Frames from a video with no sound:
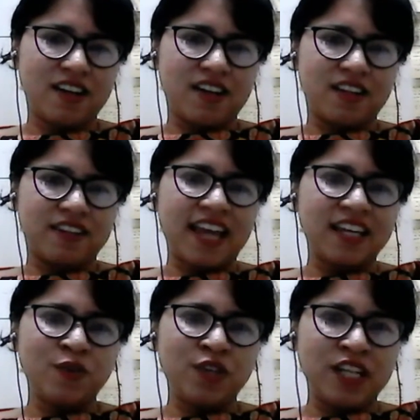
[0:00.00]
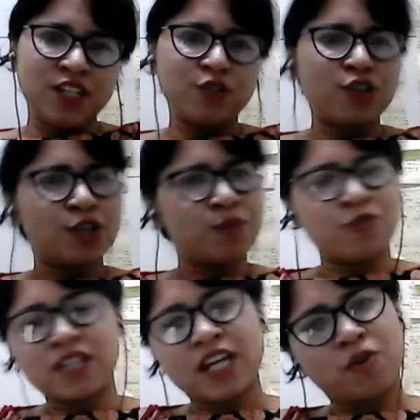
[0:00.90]
then you need to remove
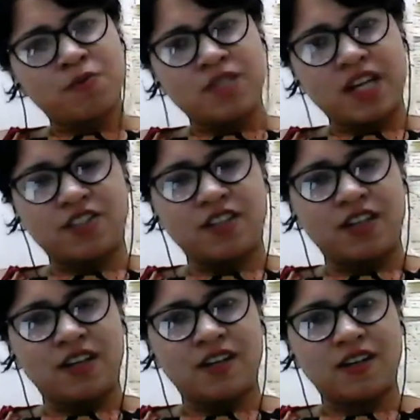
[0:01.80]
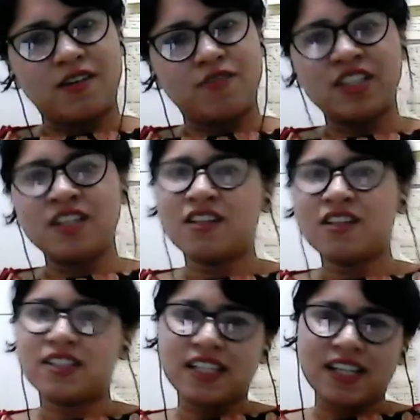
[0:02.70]
that objection within
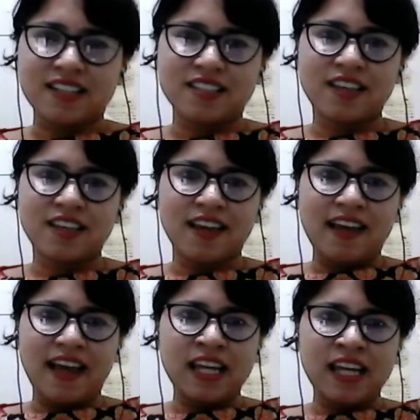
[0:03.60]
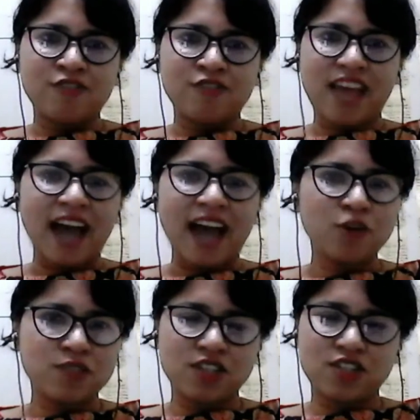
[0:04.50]
30 days. And if that
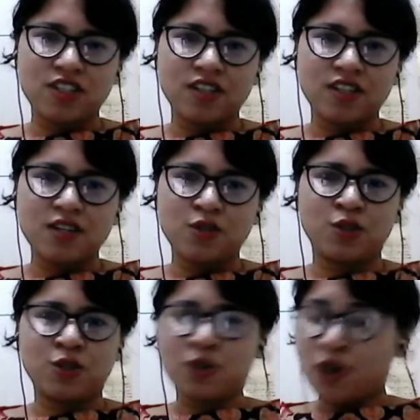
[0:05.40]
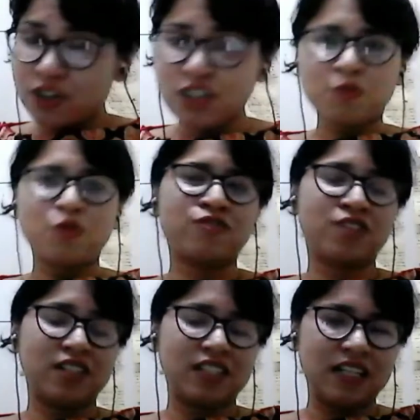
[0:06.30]
objection is not removed
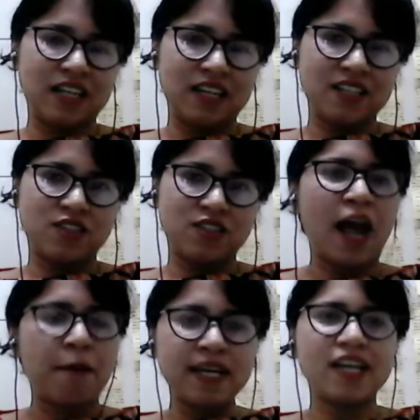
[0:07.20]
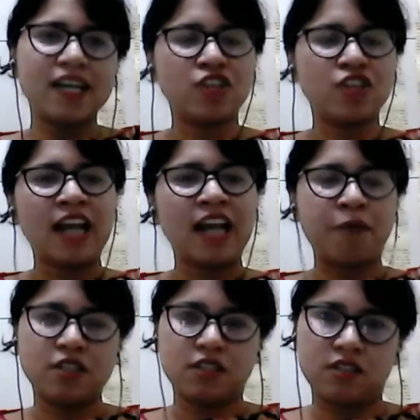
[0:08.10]
30 days, your application
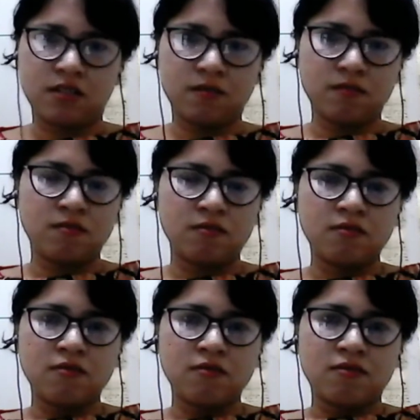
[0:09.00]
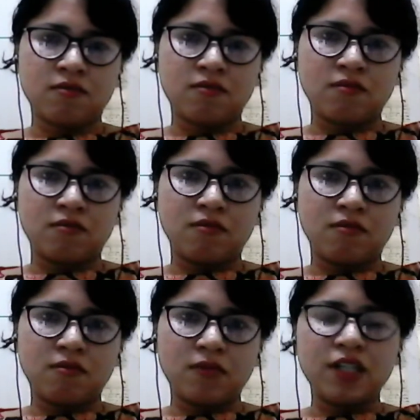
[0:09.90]
lapses.
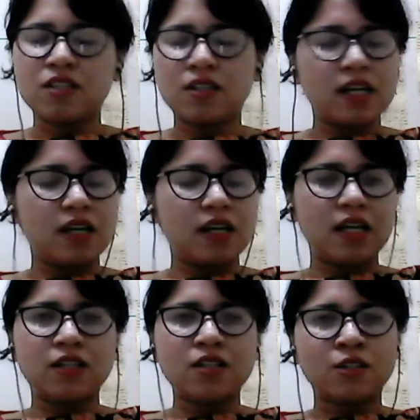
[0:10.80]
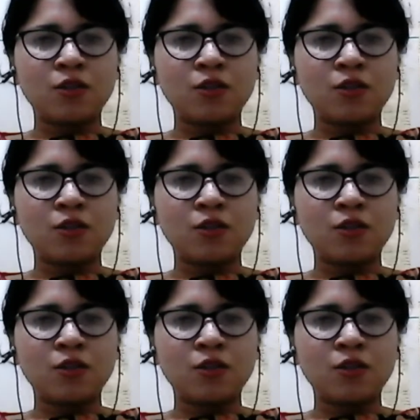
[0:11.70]
It is no